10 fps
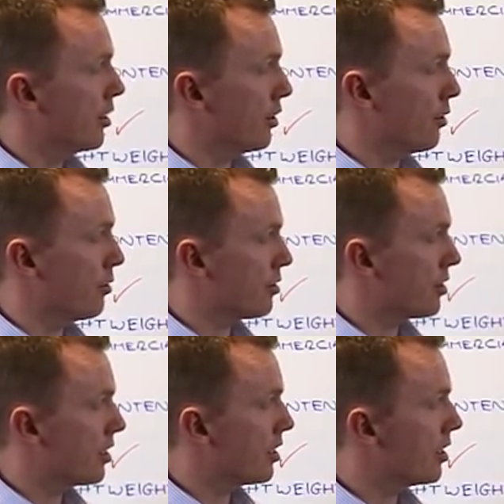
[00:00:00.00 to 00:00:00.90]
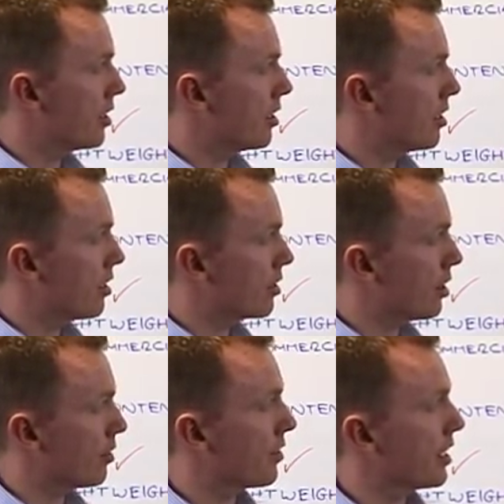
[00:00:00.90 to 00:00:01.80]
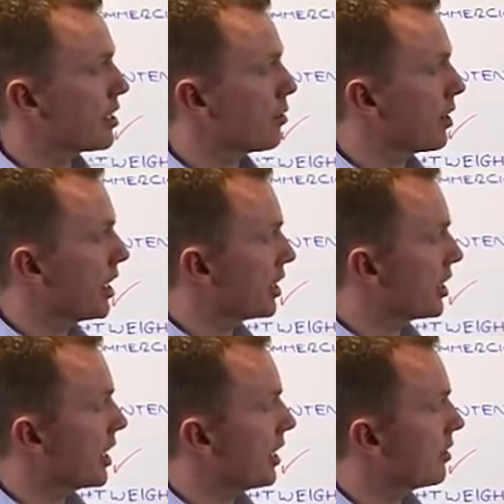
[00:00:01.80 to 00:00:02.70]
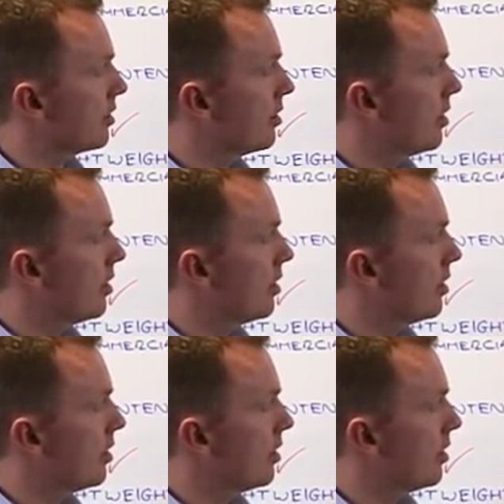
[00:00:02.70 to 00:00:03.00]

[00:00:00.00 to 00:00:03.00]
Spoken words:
used sort of in this location here,